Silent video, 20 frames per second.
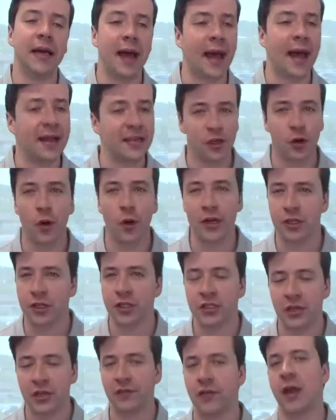ask
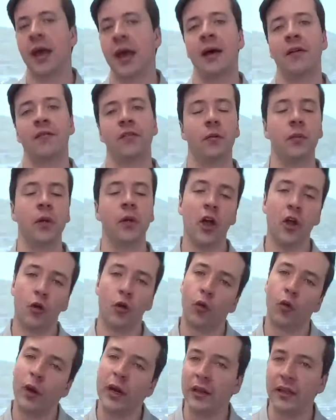questions if you have them,
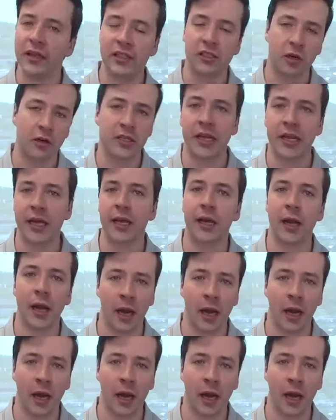really start to get